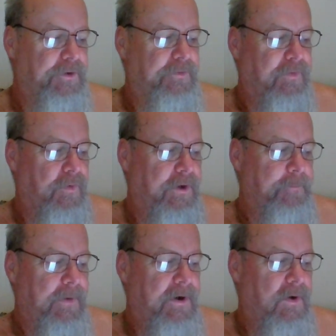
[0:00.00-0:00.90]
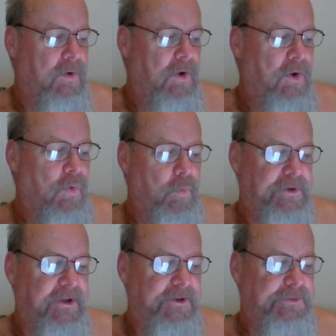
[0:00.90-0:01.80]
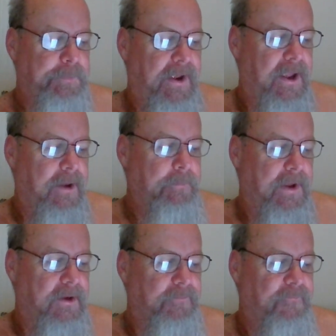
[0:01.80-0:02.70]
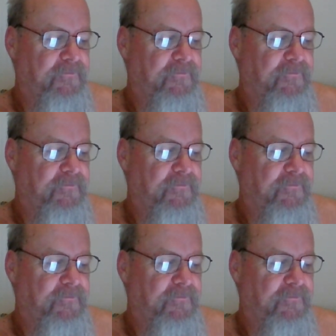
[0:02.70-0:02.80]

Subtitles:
for your phone number? We take spam and